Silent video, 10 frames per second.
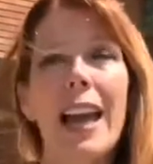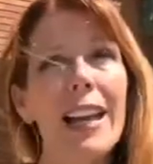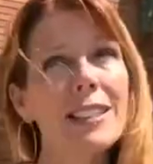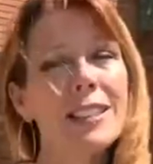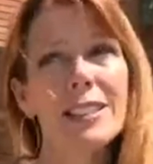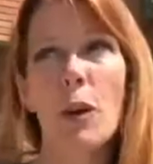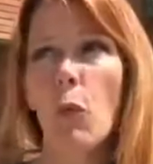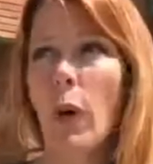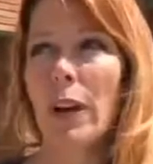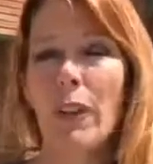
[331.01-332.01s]
It's
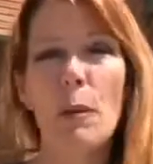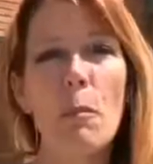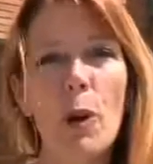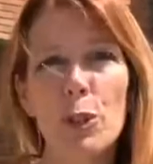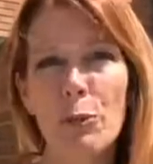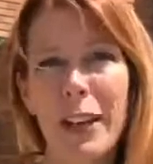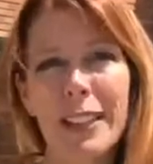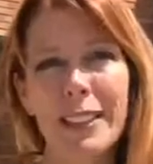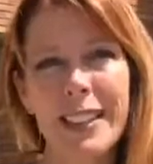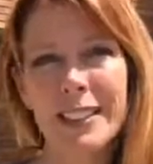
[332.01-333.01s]
one of our most
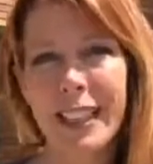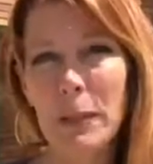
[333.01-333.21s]
recognized